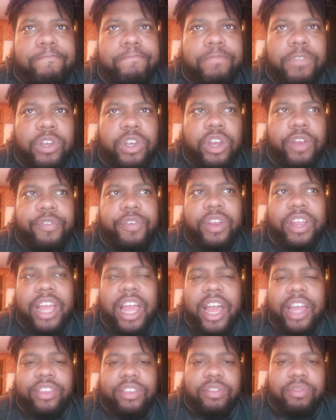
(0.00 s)
the different
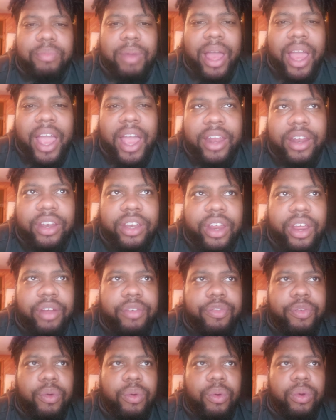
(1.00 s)
kinds of mind, and
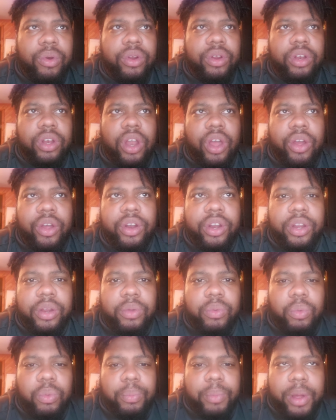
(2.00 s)
therefore
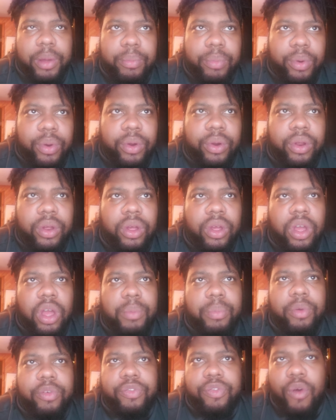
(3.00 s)
learning, remember,
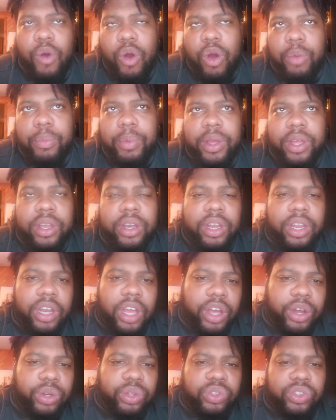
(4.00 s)
performing, and
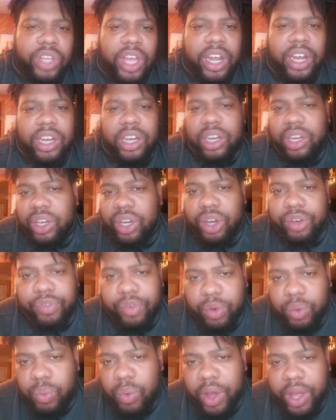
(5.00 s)
understanding in
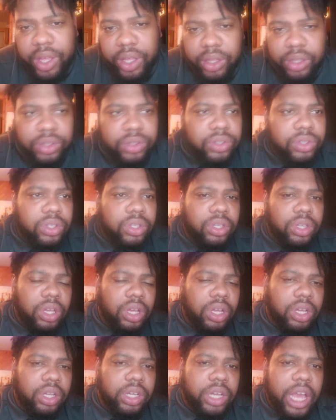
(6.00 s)
different ways.
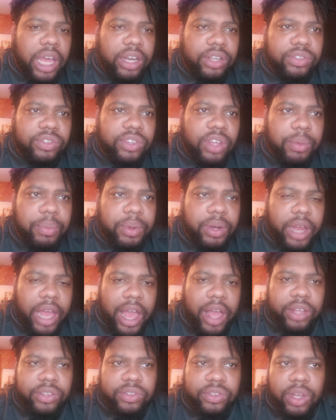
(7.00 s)
Kind of sum it
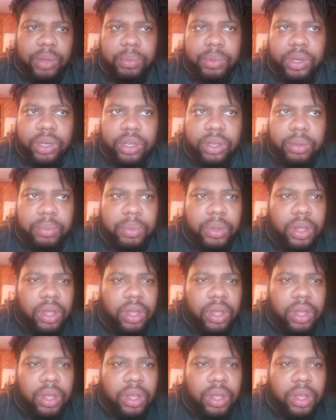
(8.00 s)
how I summed it up.